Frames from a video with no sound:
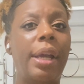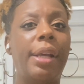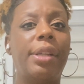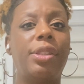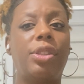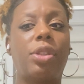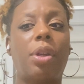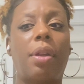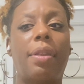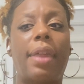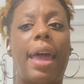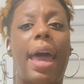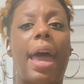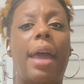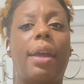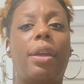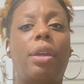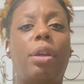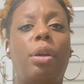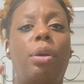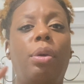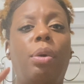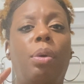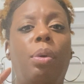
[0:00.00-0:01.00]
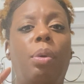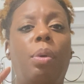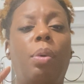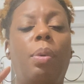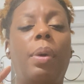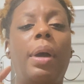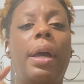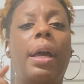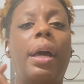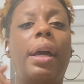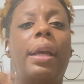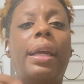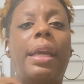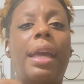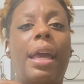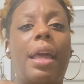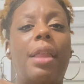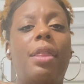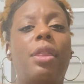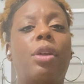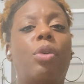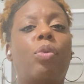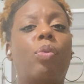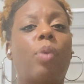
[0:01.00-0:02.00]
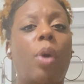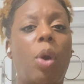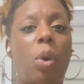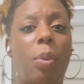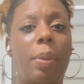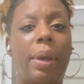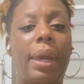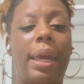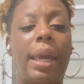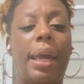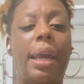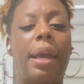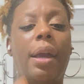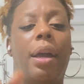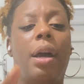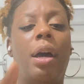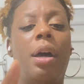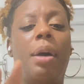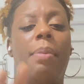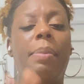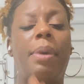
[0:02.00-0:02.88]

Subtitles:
so that you get the roaming,